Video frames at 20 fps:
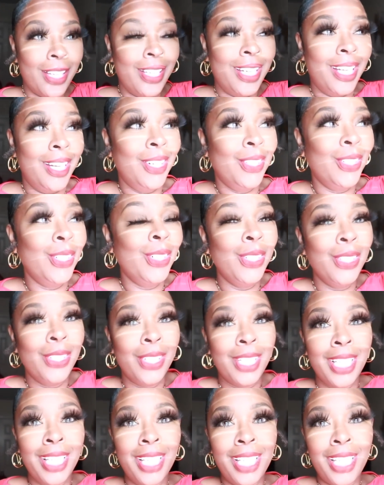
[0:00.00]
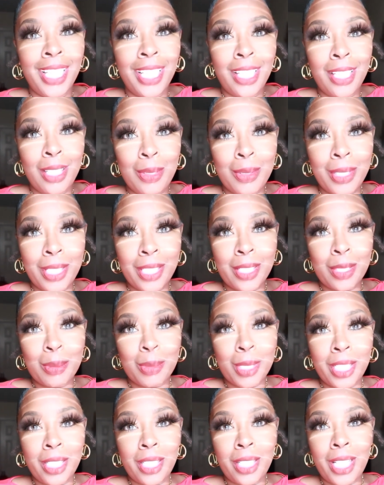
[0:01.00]
Hold on. Let me get
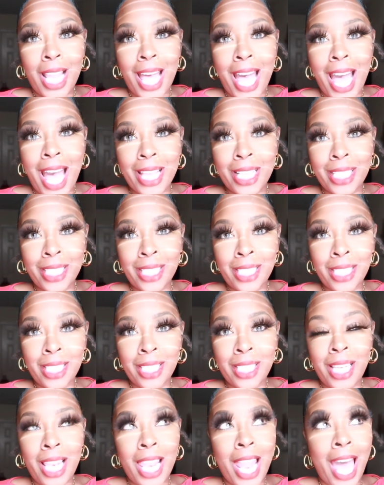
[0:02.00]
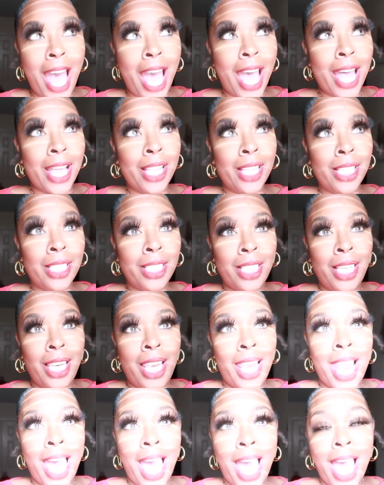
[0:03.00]
some good lighting. Light,
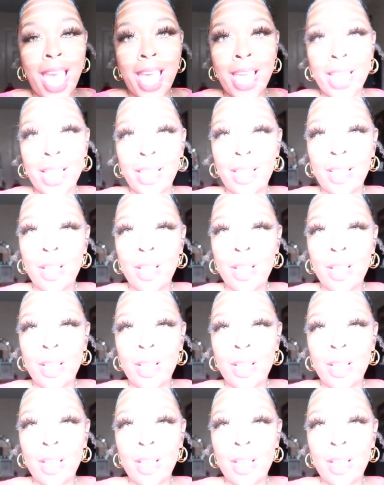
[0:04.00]
light.